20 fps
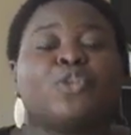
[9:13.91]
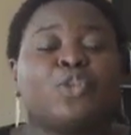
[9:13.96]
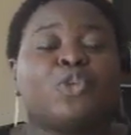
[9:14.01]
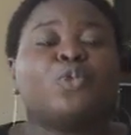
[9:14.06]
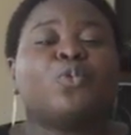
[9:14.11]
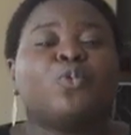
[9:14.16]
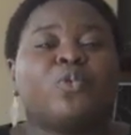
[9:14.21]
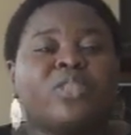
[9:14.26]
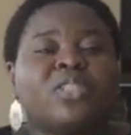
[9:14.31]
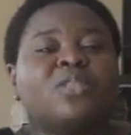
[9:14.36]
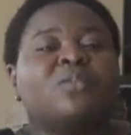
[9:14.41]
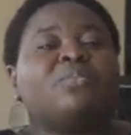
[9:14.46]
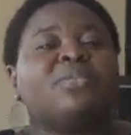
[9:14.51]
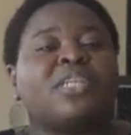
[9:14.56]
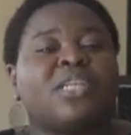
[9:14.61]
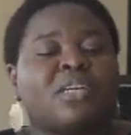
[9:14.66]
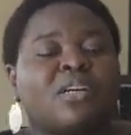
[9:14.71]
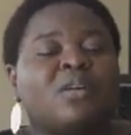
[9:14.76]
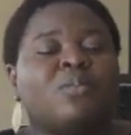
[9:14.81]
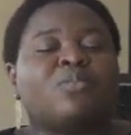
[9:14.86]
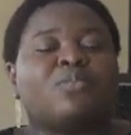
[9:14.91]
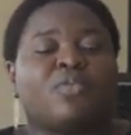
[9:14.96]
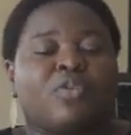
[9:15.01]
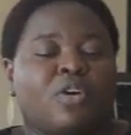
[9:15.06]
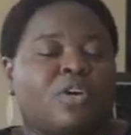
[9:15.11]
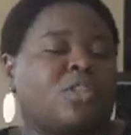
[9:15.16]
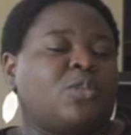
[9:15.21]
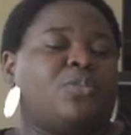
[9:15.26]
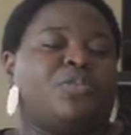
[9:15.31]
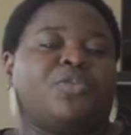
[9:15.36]
you will become
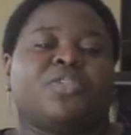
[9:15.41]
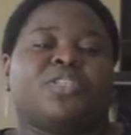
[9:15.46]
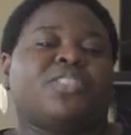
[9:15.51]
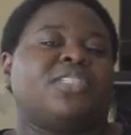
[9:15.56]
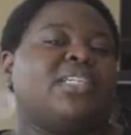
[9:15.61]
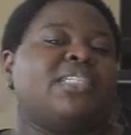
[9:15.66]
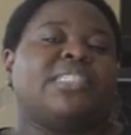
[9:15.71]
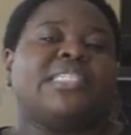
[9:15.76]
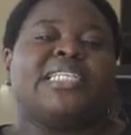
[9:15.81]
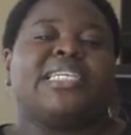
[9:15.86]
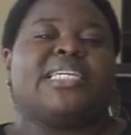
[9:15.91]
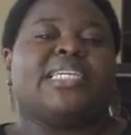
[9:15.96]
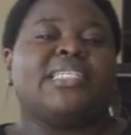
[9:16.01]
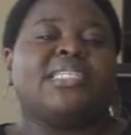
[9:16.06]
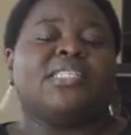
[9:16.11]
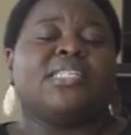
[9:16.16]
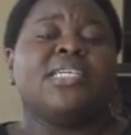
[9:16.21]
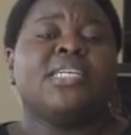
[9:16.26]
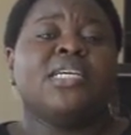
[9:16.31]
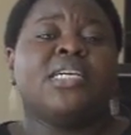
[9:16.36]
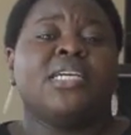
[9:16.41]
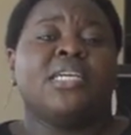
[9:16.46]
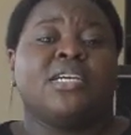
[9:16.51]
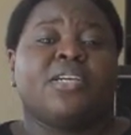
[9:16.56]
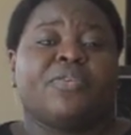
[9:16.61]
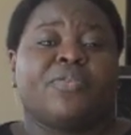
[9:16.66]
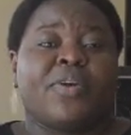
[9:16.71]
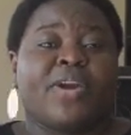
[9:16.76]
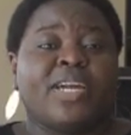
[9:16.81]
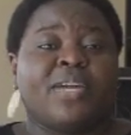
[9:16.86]
prosperous at the end,
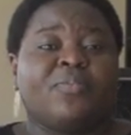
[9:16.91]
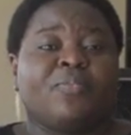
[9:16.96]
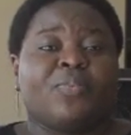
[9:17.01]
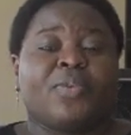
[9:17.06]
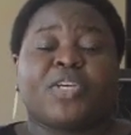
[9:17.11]
right?